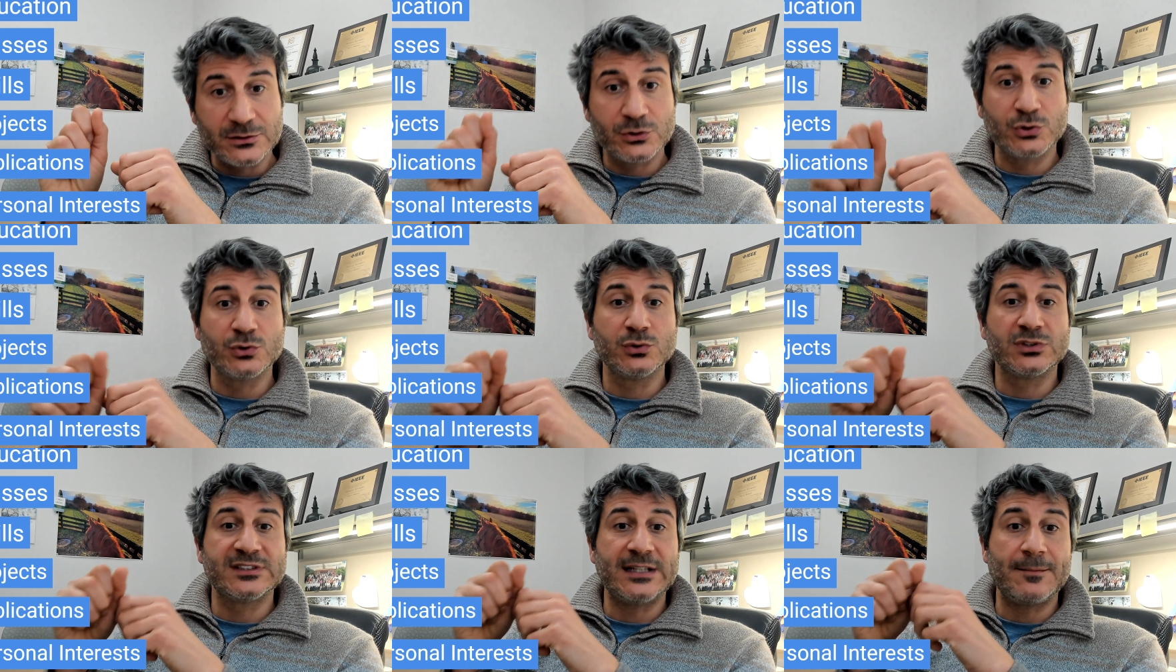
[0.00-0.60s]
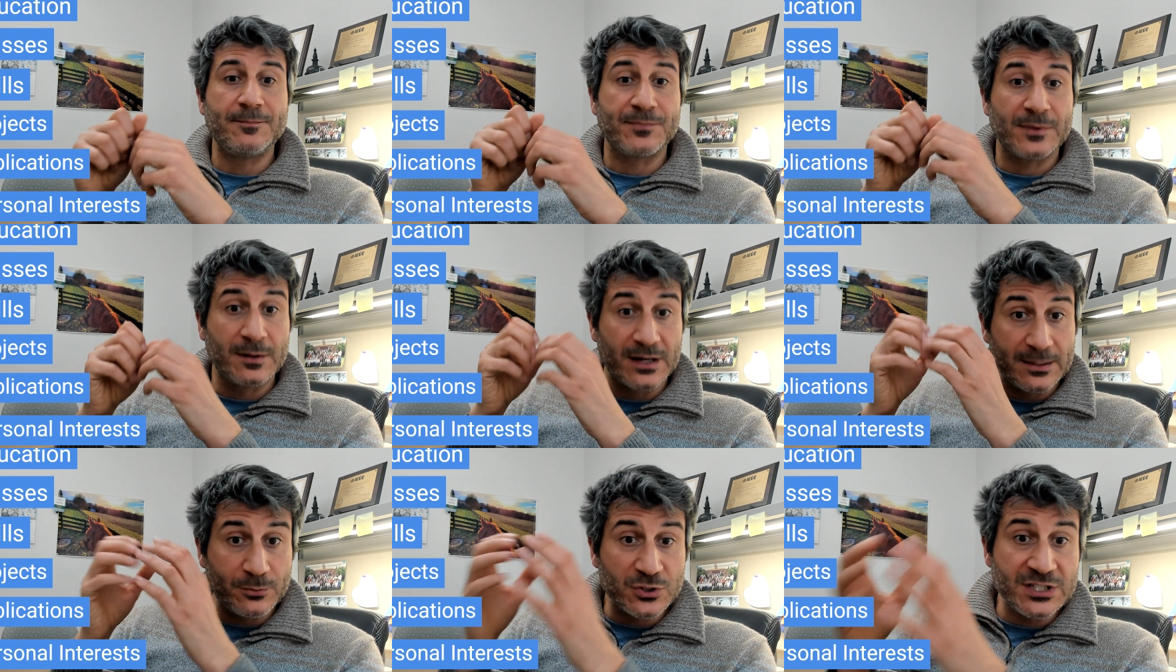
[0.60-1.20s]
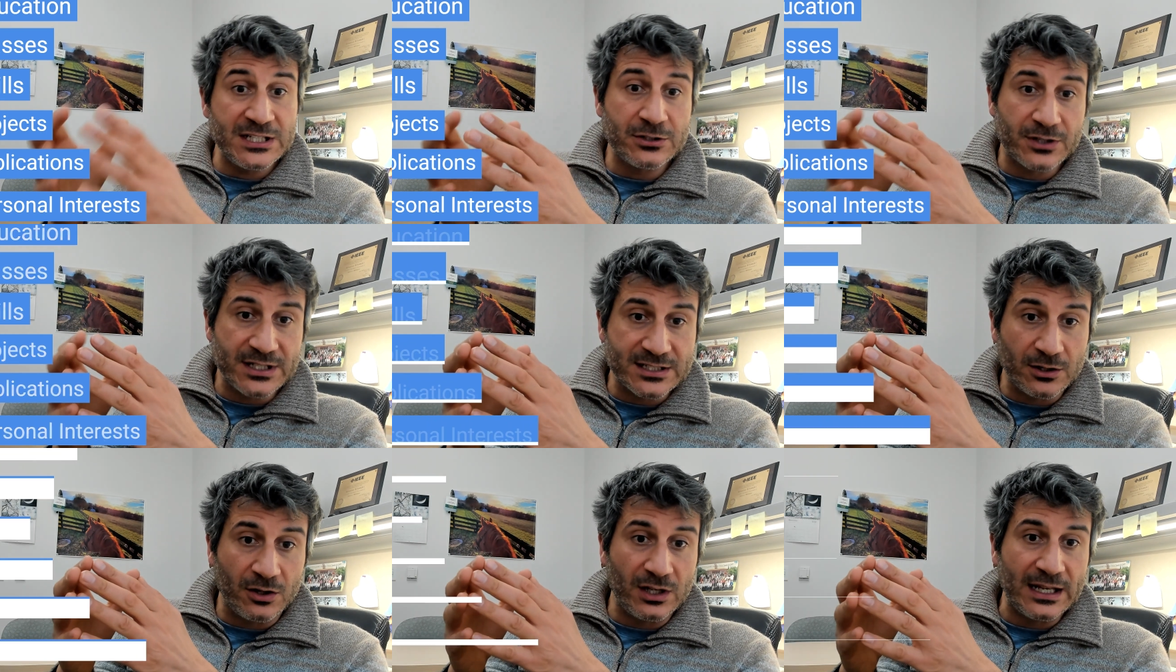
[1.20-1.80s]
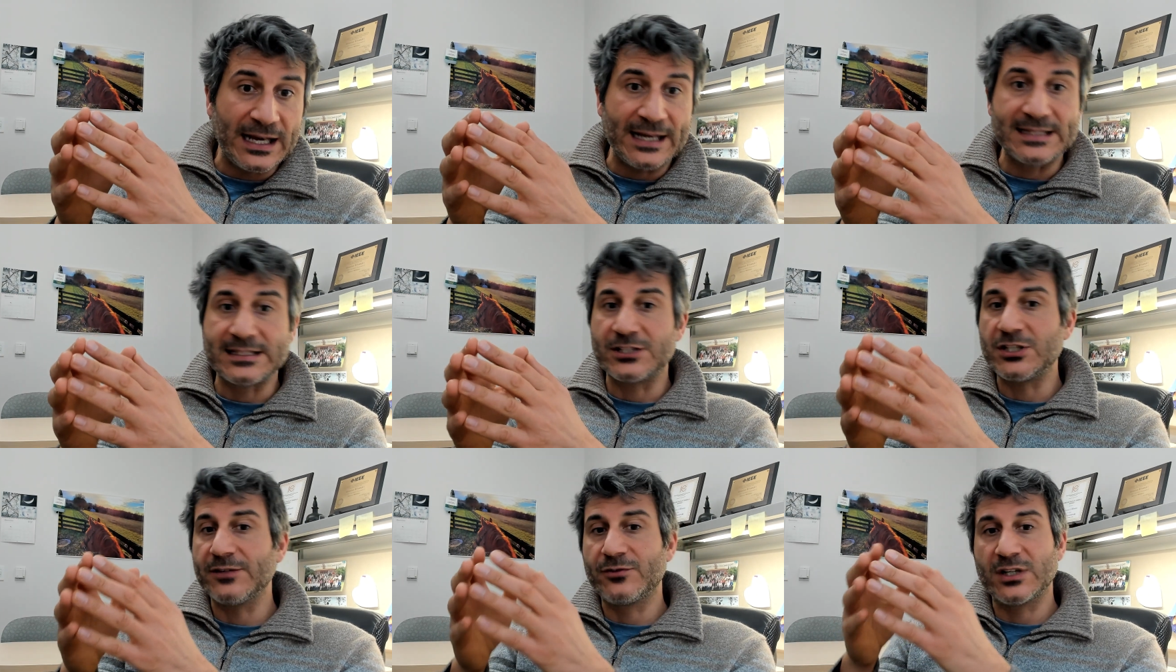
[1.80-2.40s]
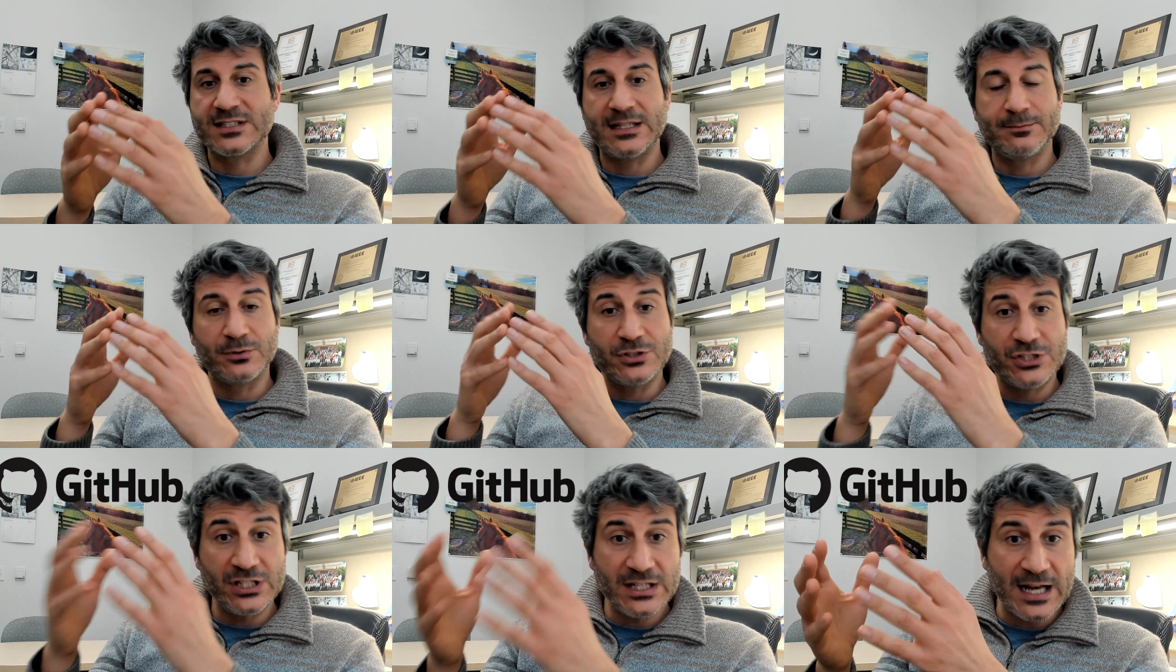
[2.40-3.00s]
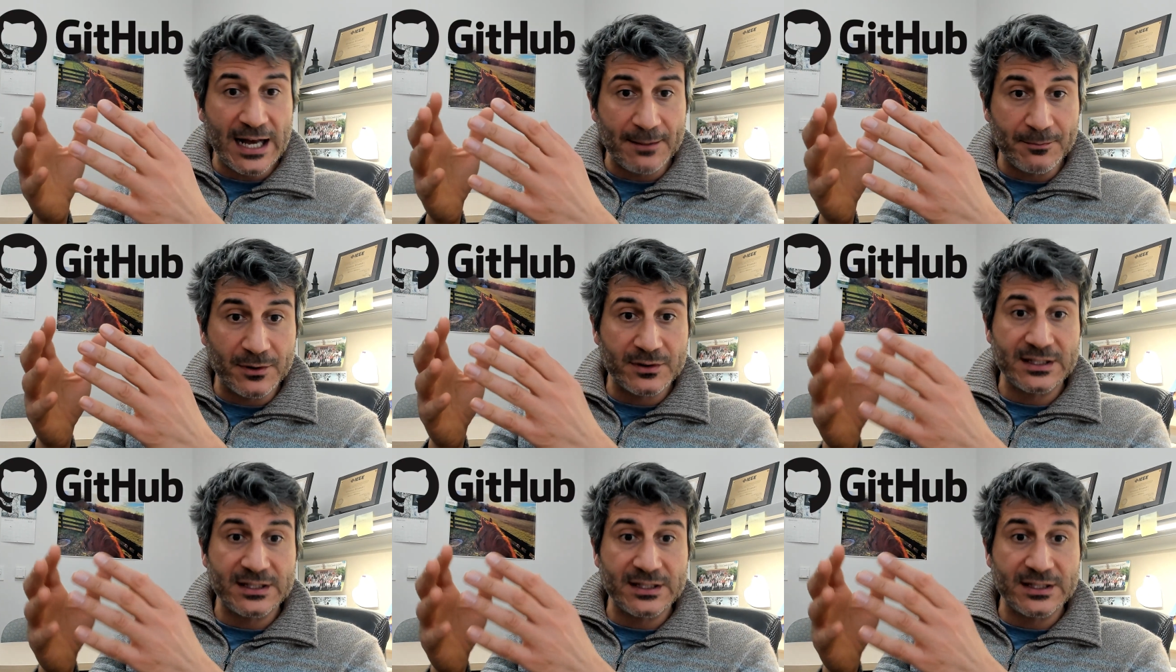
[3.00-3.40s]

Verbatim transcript: to some repositories online, such as, for example, GitHub,